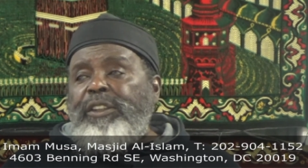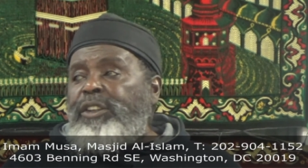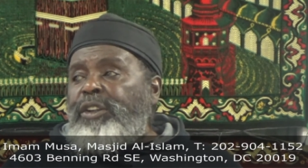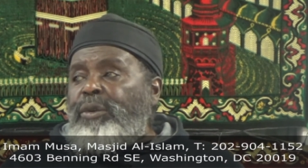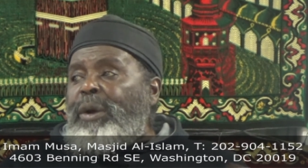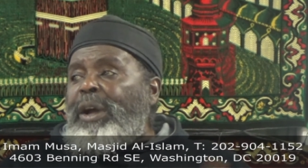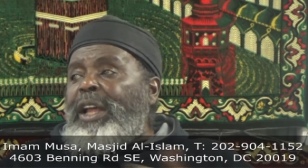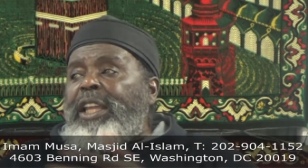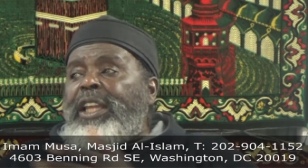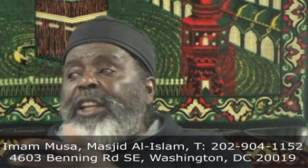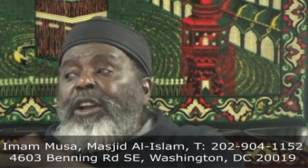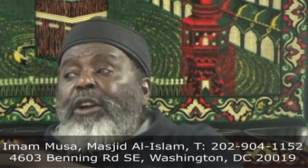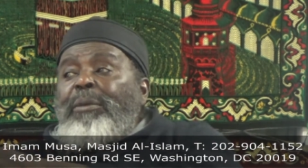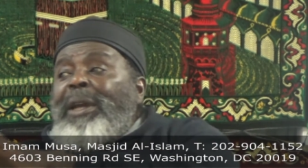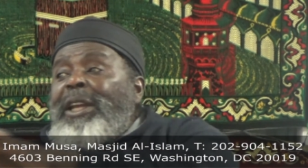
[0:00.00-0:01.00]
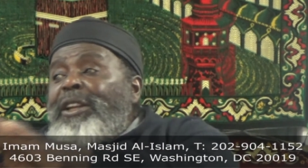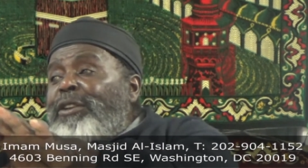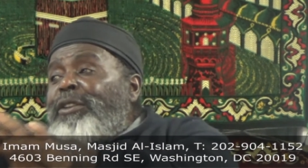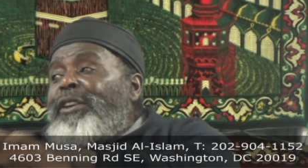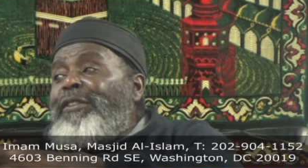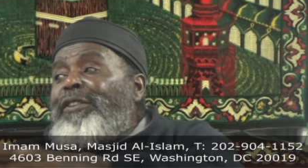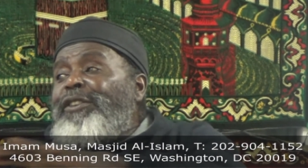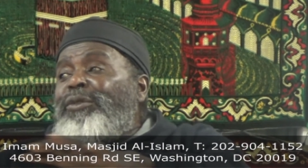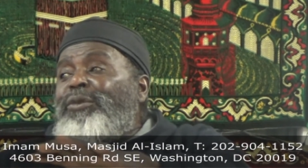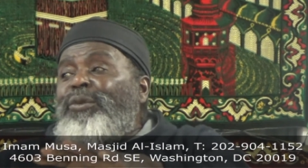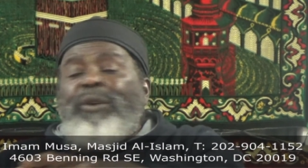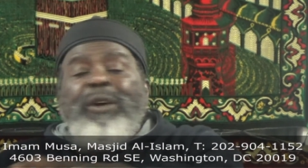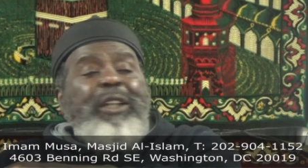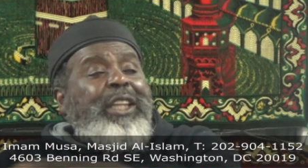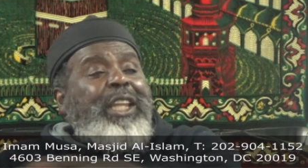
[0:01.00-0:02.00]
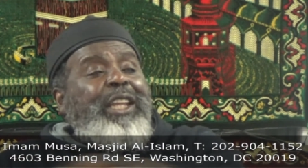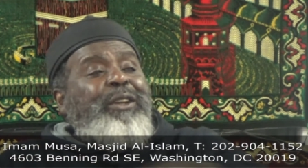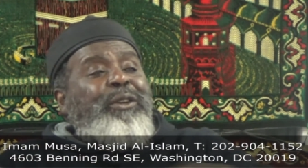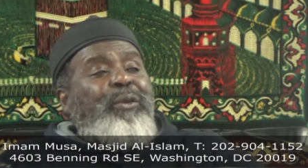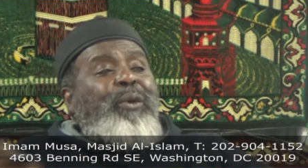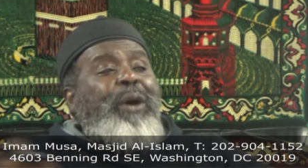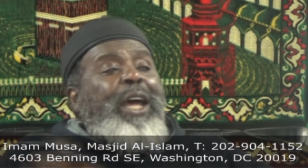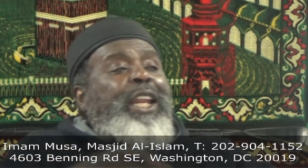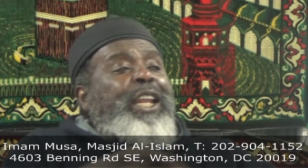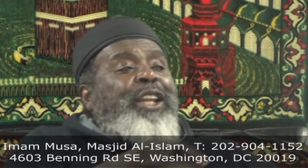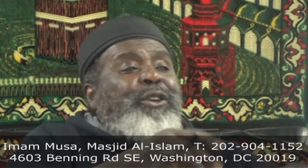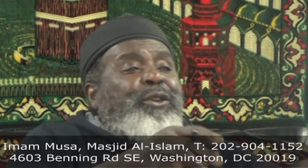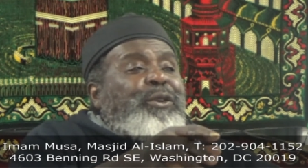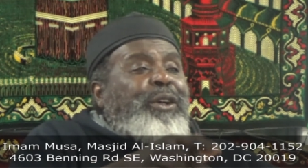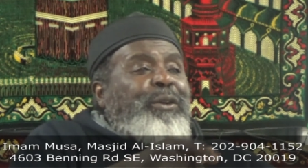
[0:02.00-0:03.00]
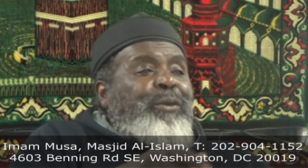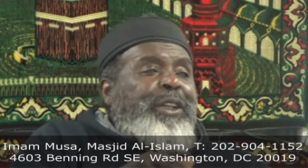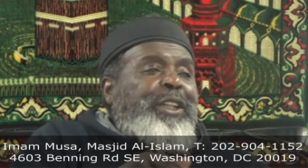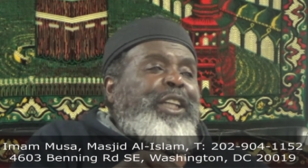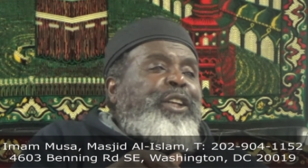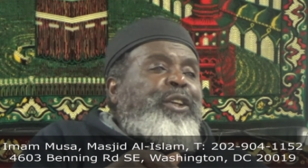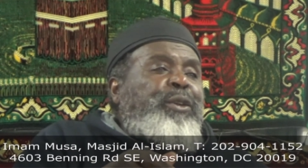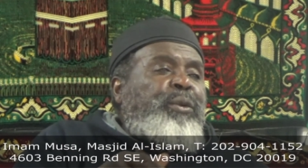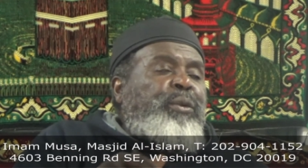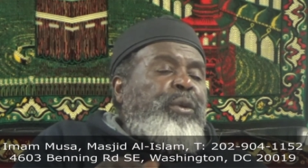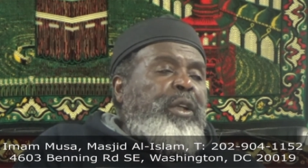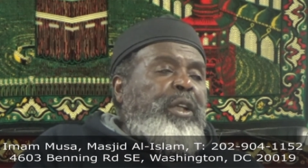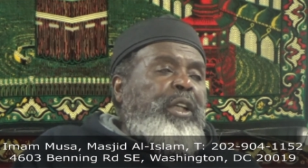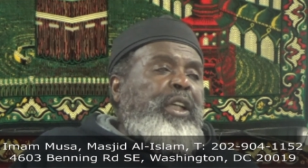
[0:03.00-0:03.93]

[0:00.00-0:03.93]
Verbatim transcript: To watch. It don't make no difference what they, why they doing what they do.